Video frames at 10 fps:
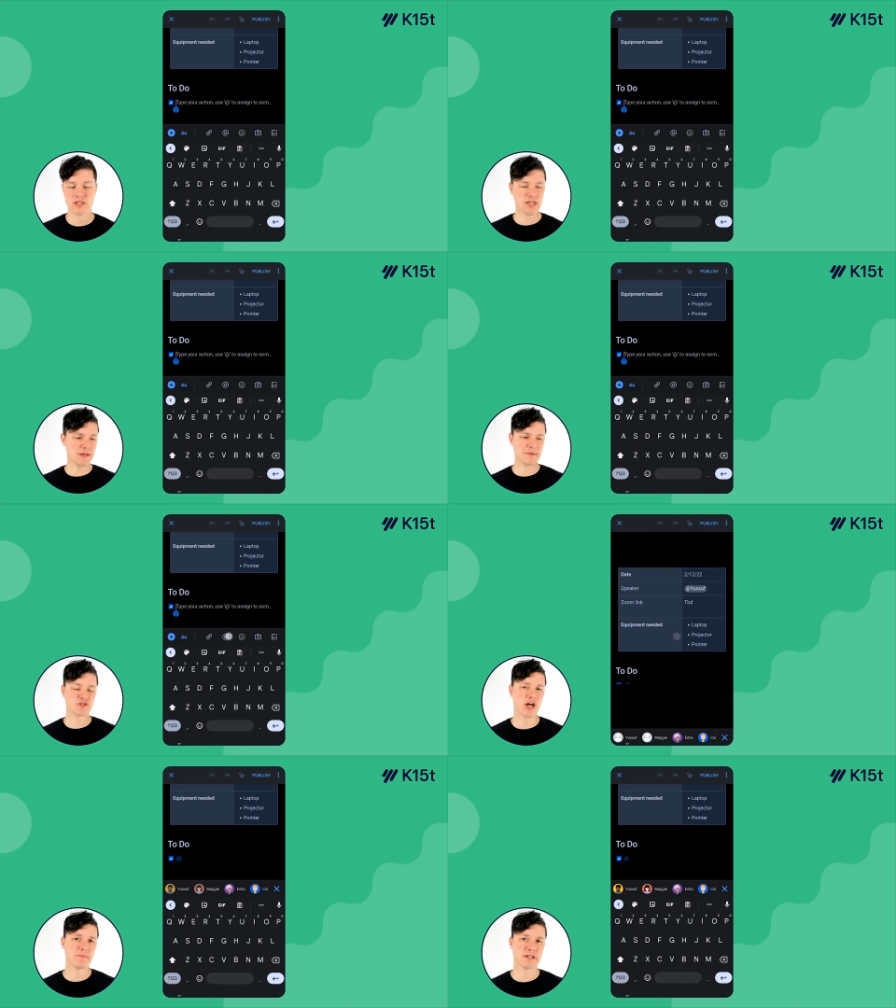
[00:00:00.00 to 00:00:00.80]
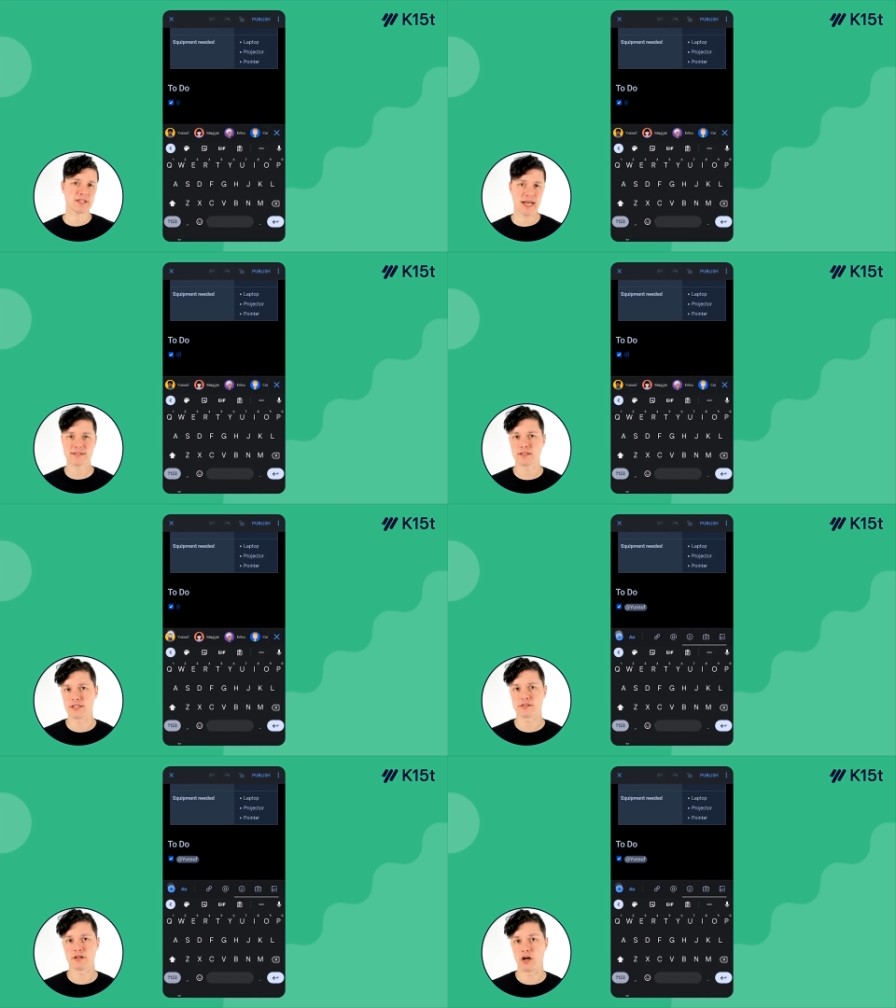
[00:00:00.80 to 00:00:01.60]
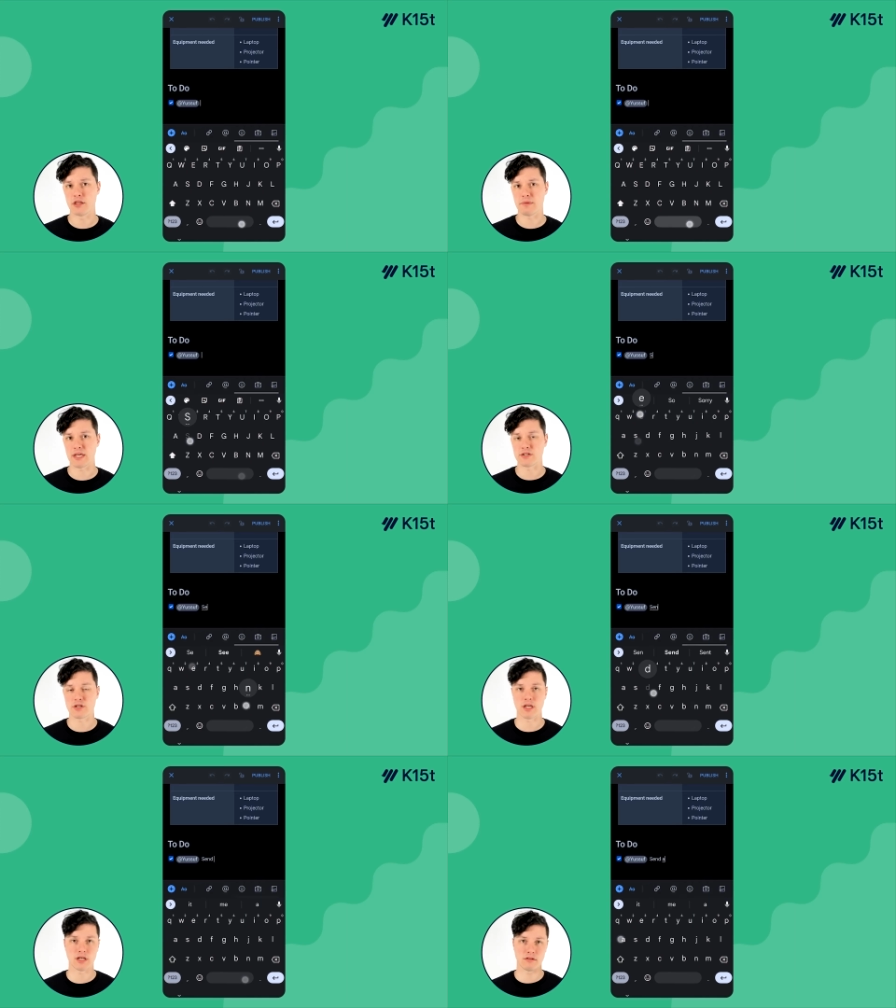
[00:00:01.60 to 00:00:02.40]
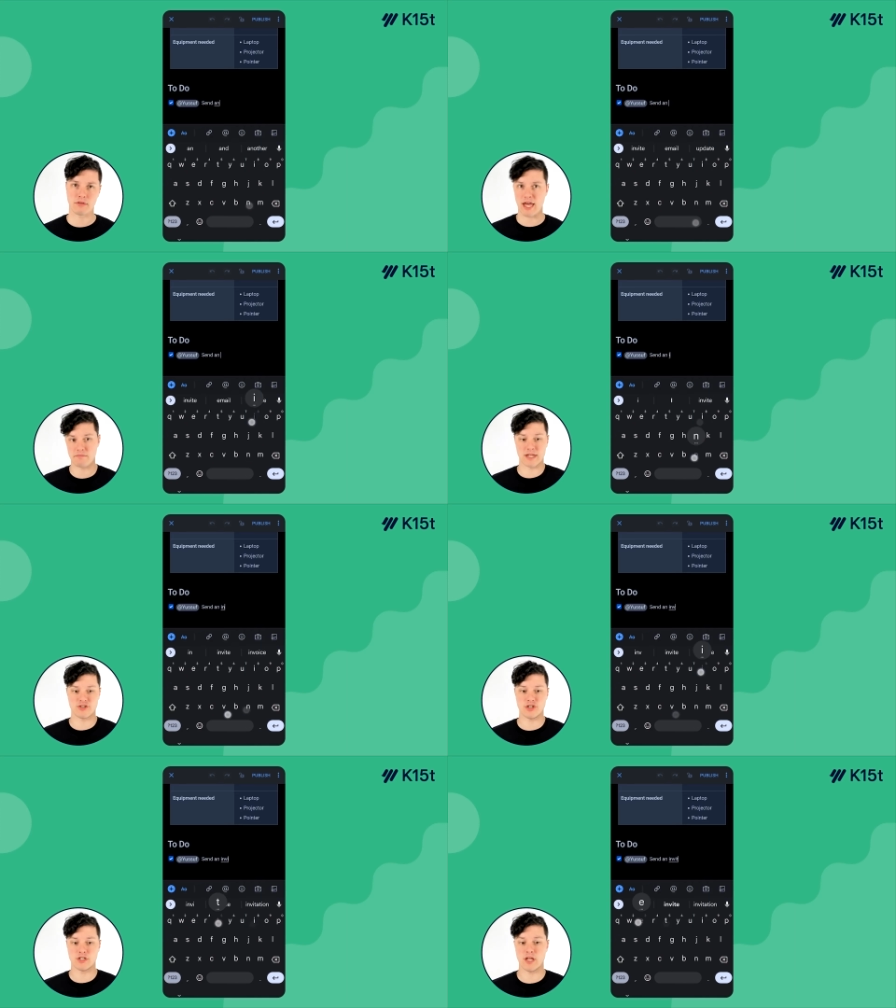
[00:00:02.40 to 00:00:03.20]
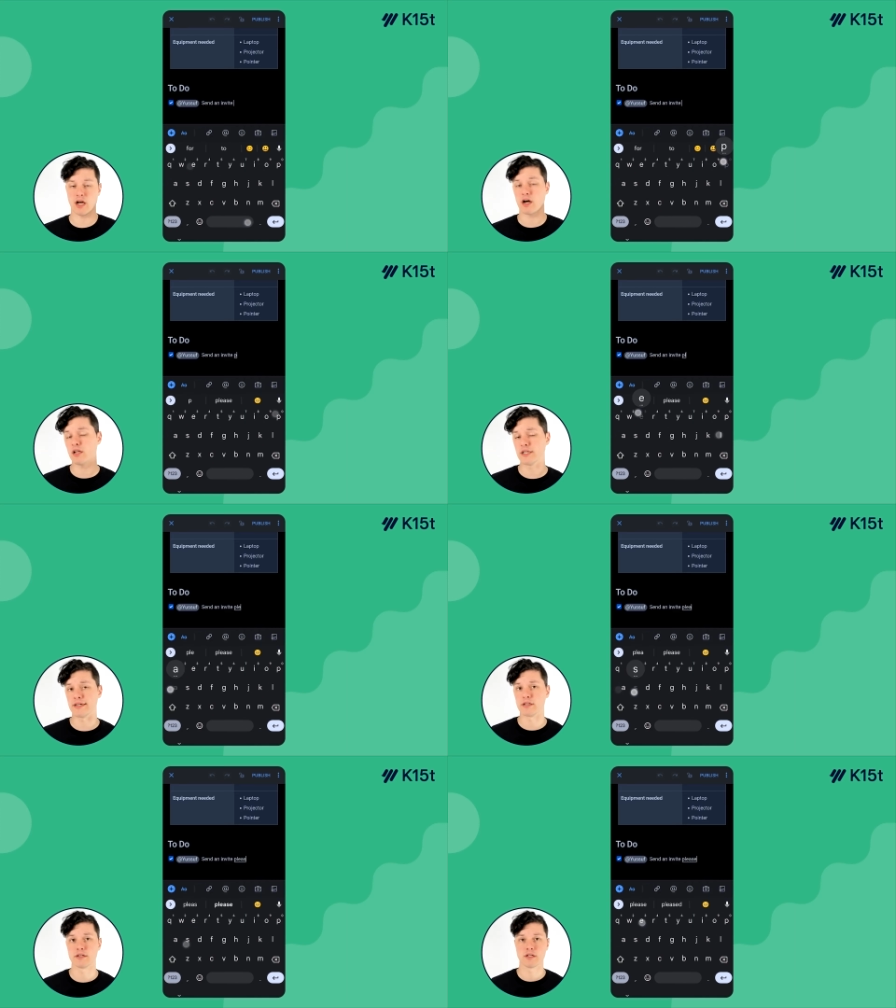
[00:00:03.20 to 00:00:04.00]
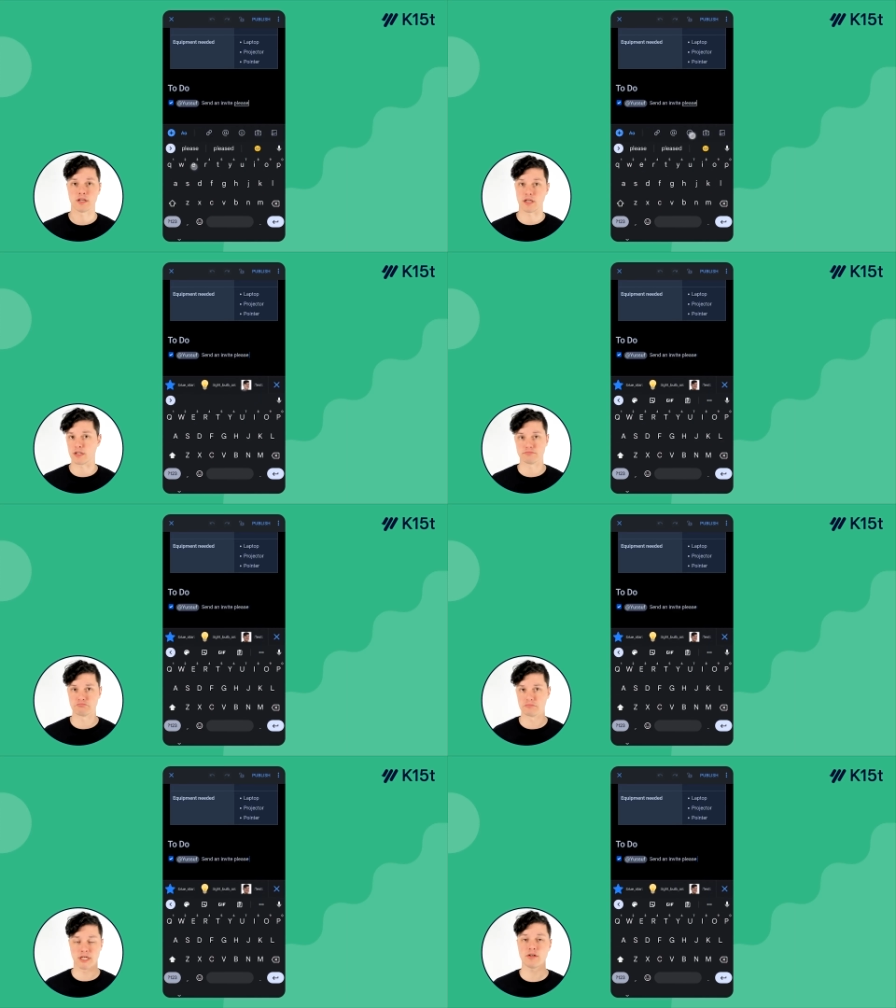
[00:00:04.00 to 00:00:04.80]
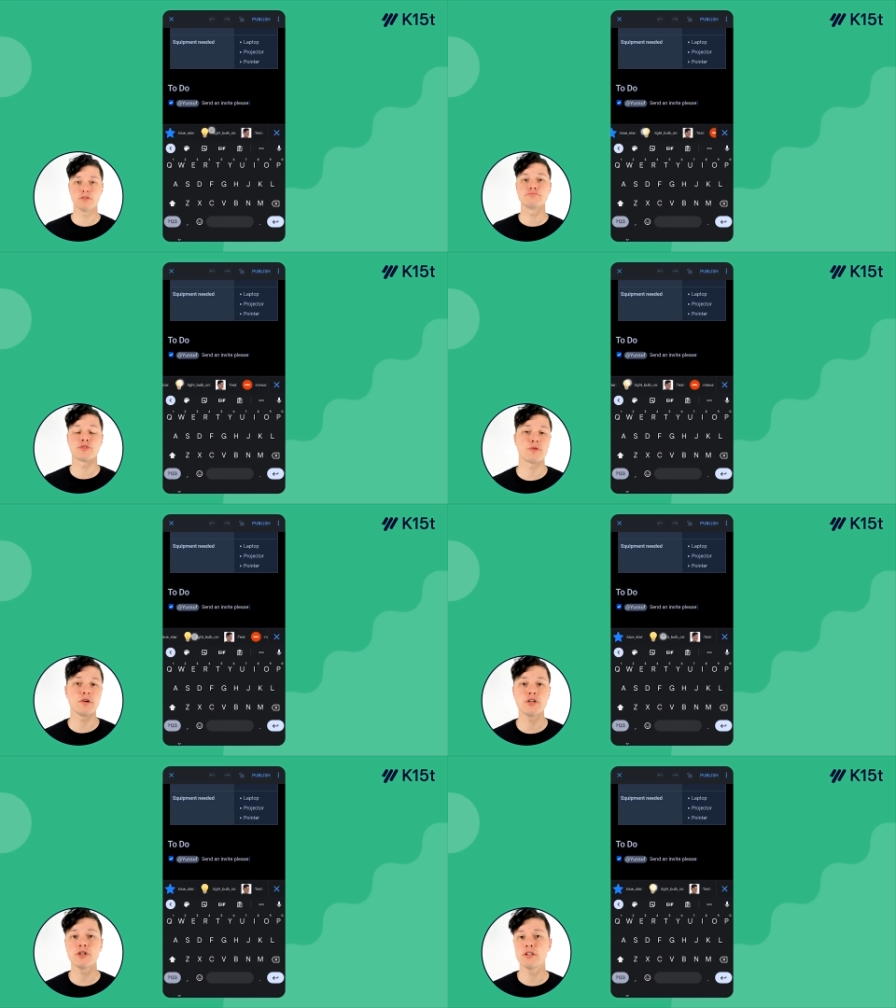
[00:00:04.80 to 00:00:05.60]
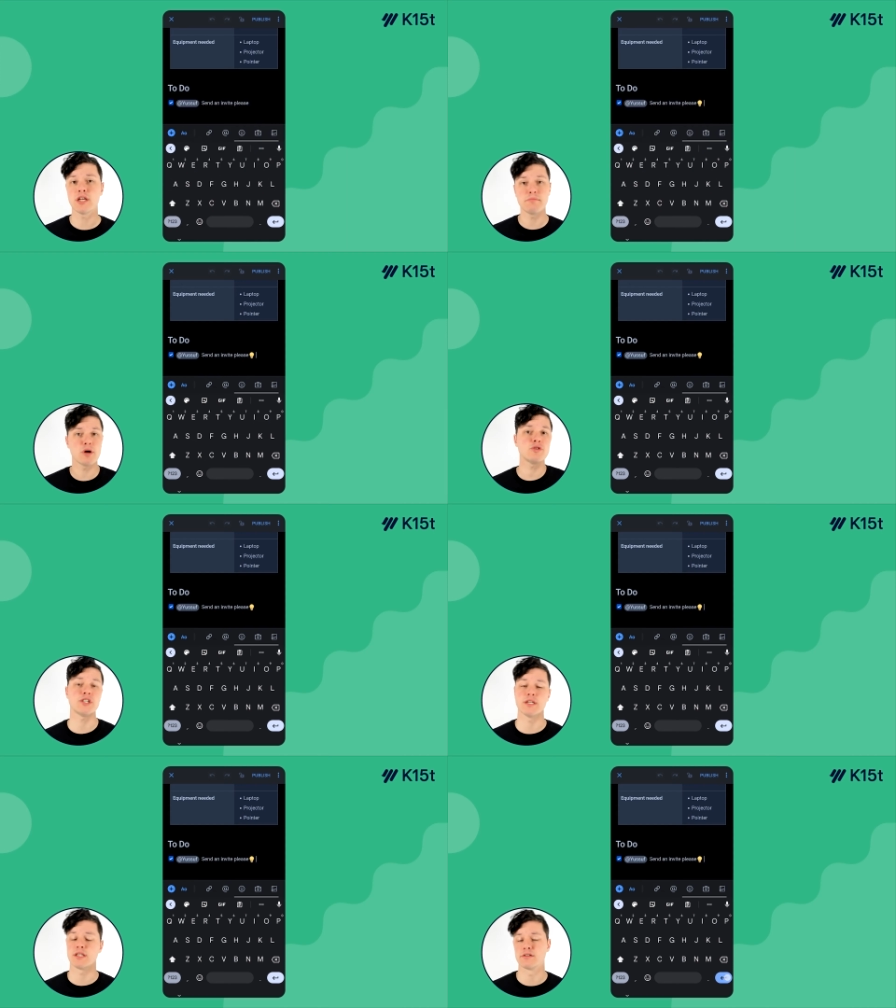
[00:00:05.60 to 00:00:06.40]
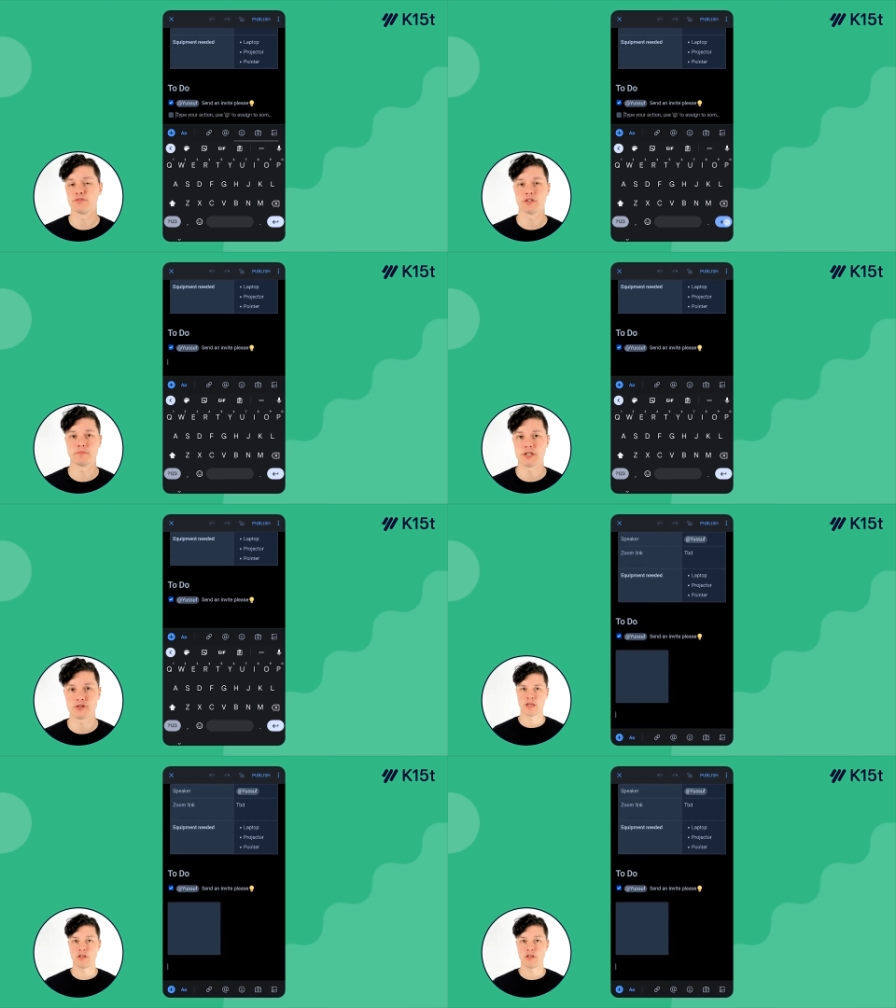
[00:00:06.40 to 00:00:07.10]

Then maybe drop a task list on the page and at mention a colleague and I don't know, throw a good emoji in there for good measure.